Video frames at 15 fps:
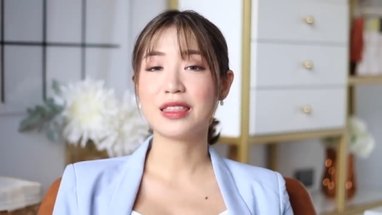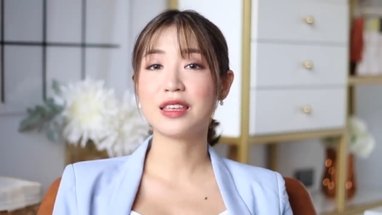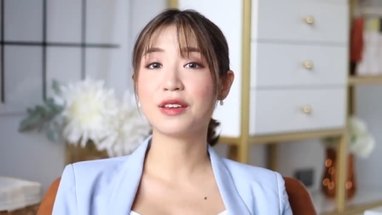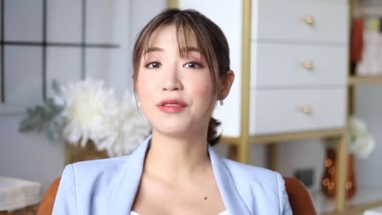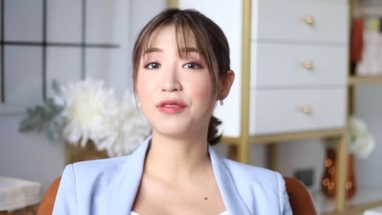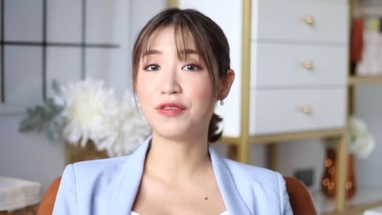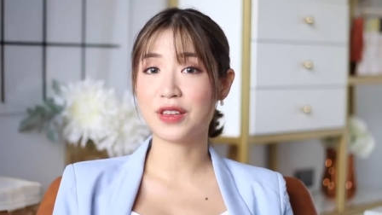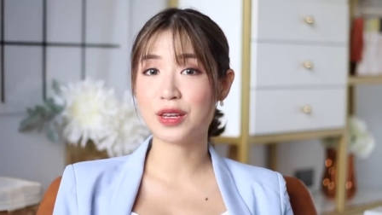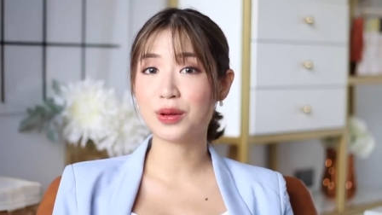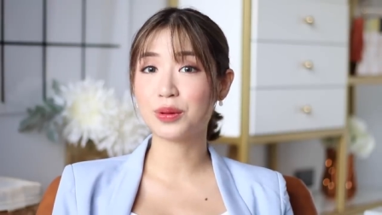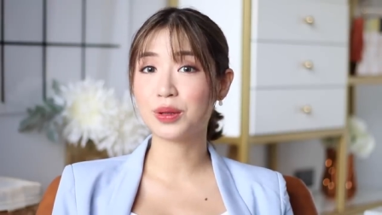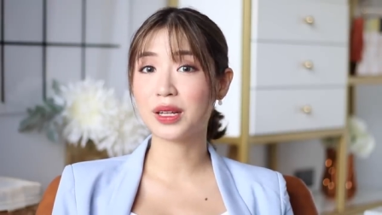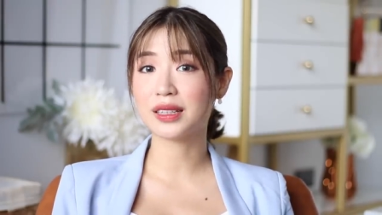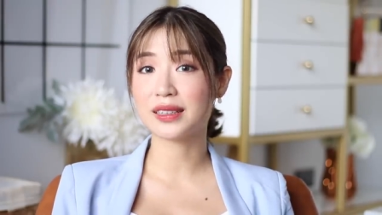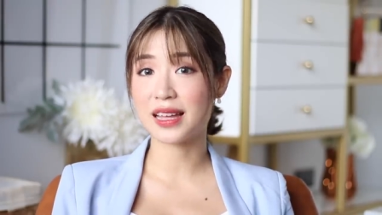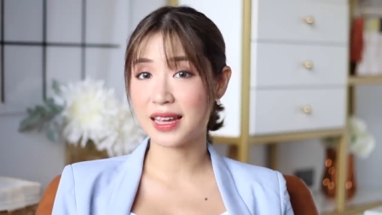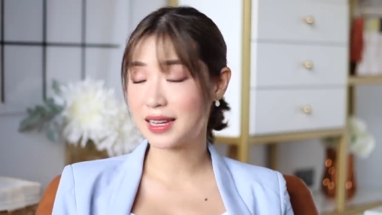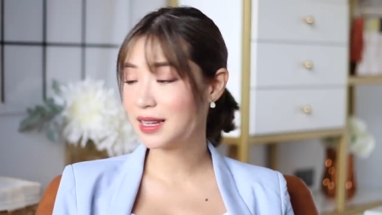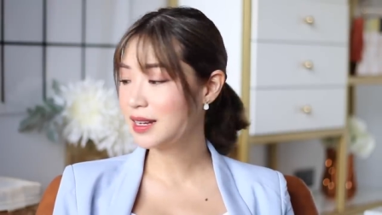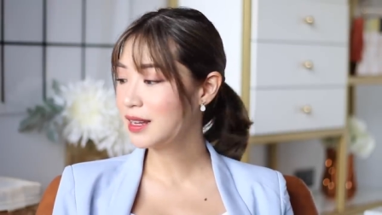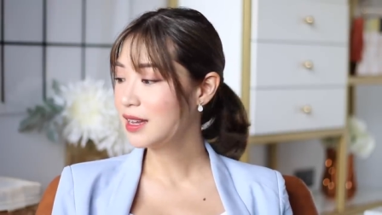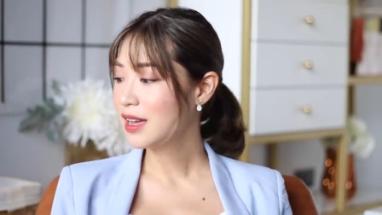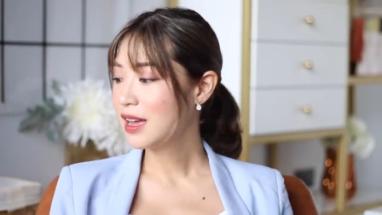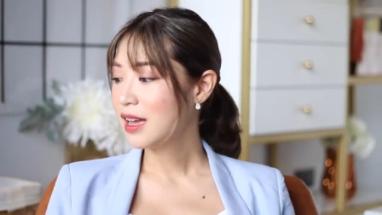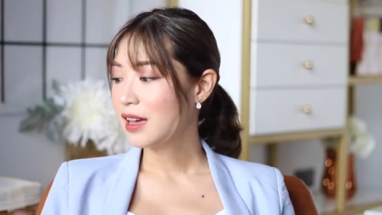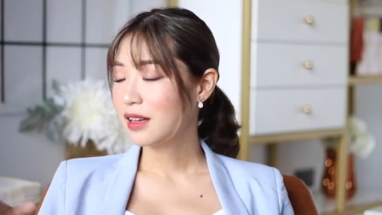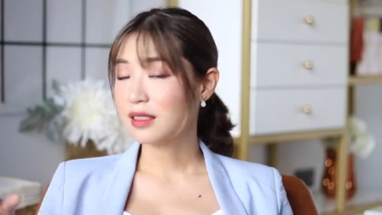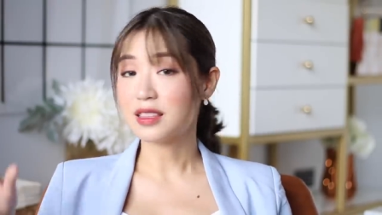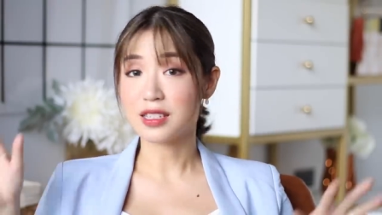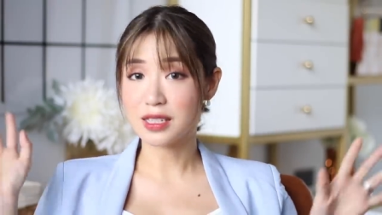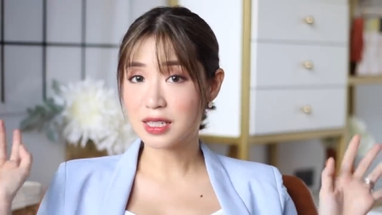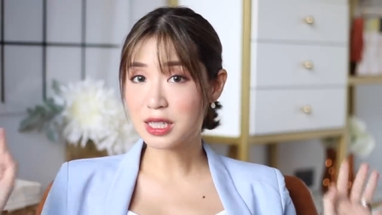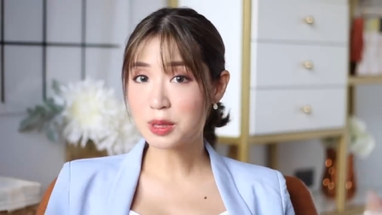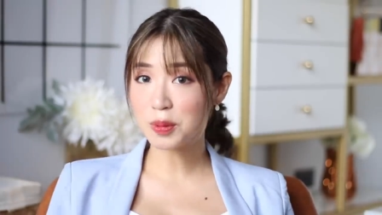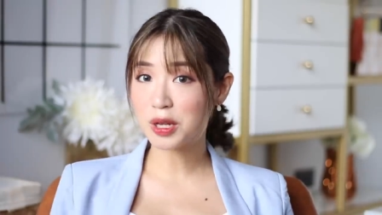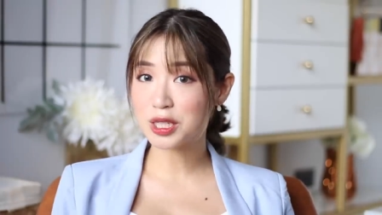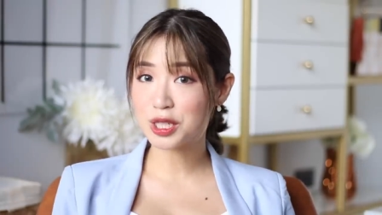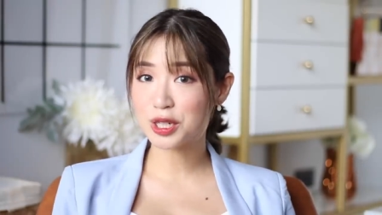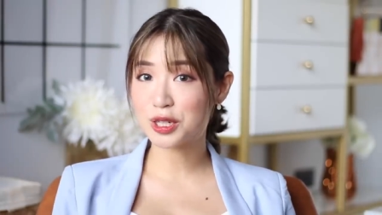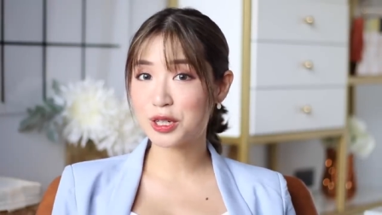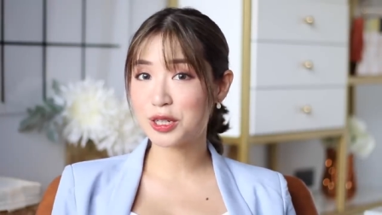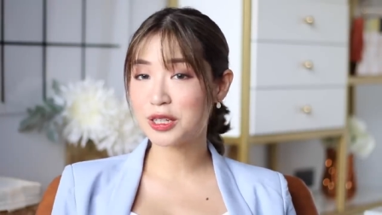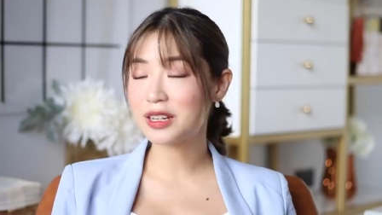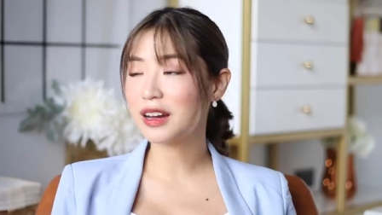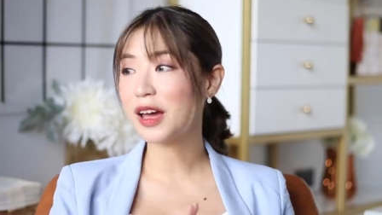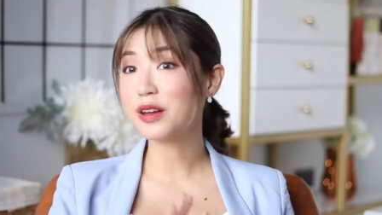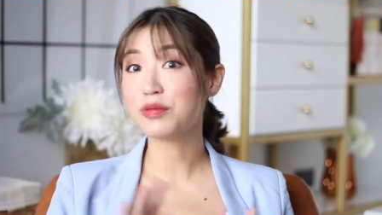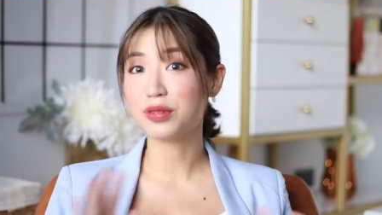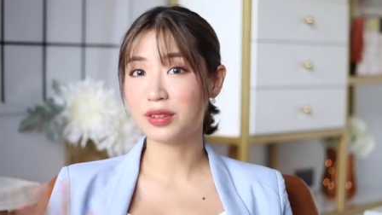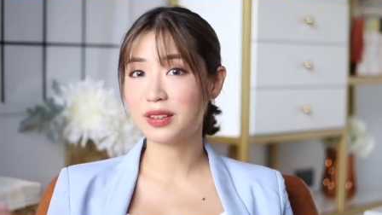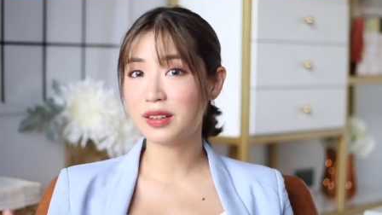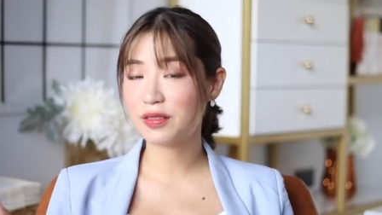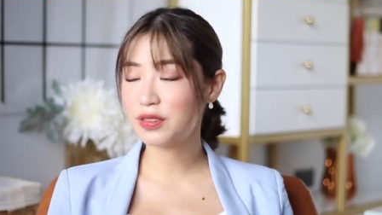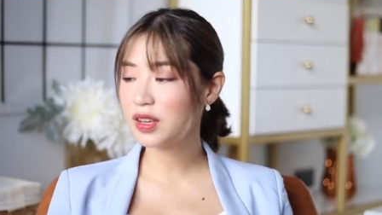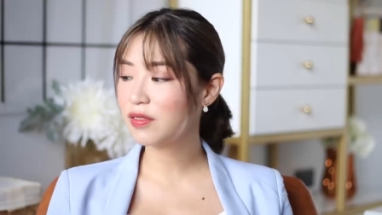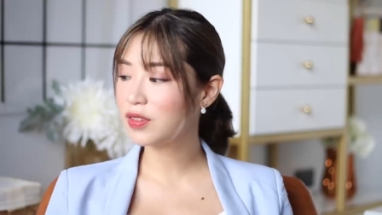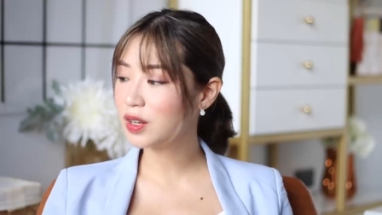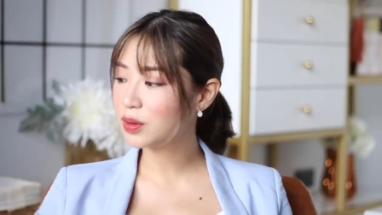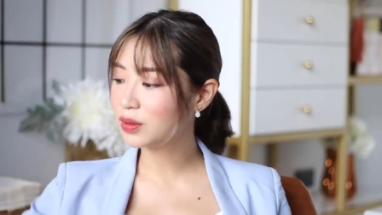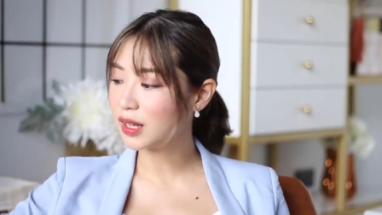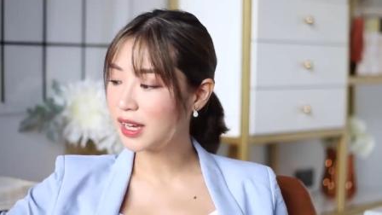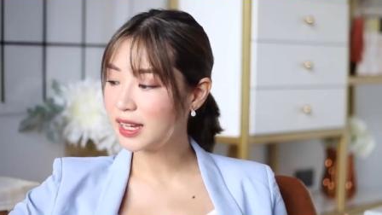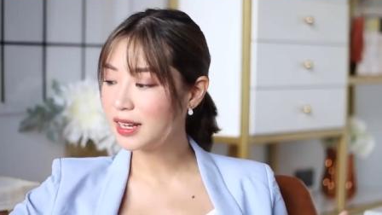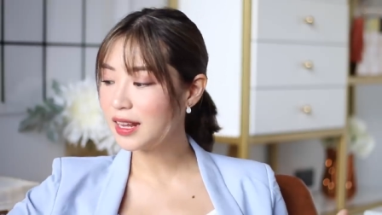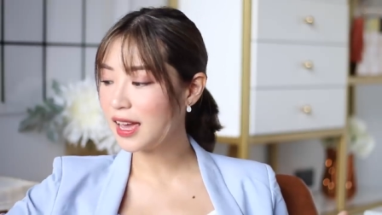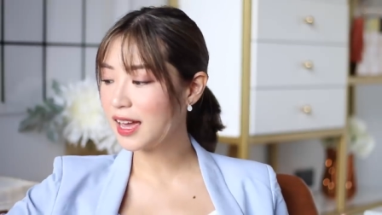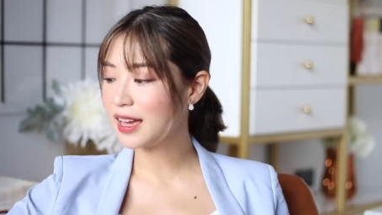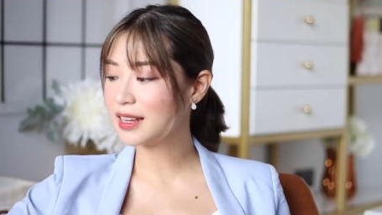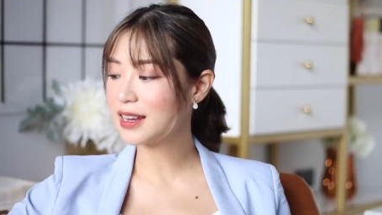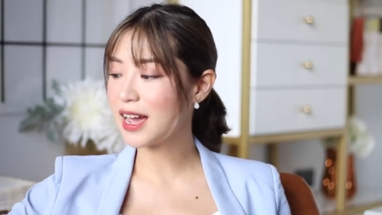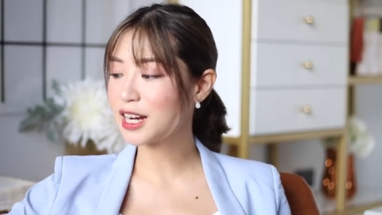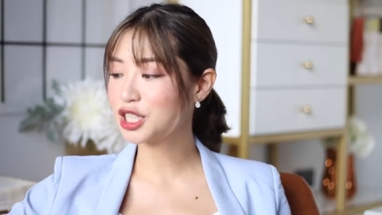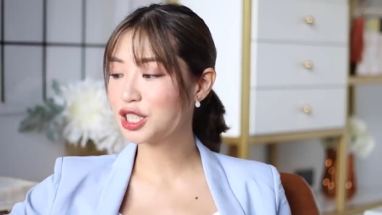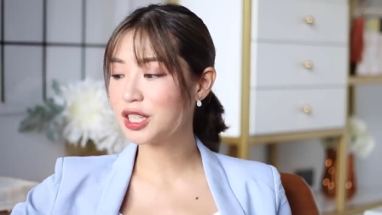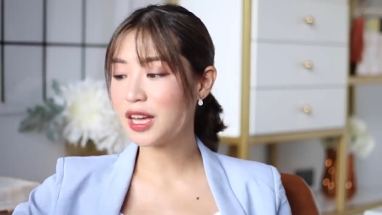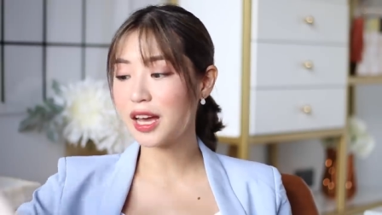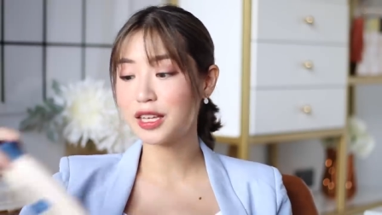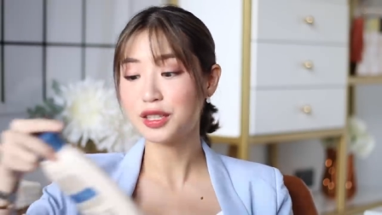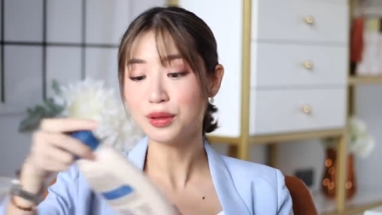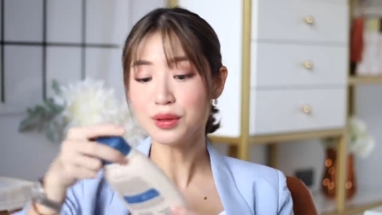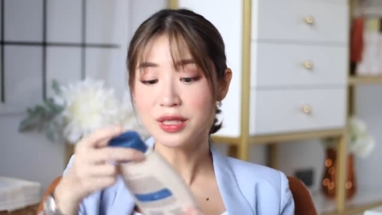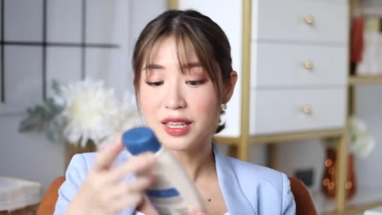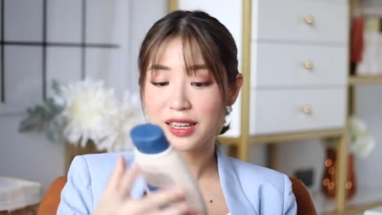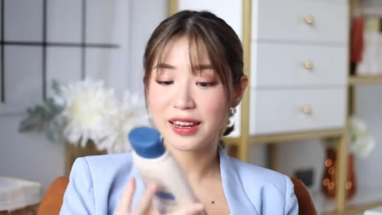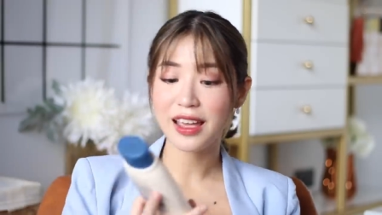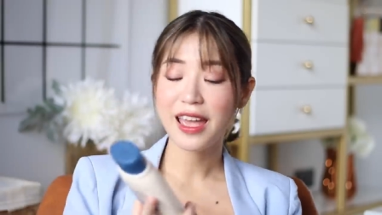the Aveeno line. This isn't sponsored. I really love the Aveeno line, and actually I use it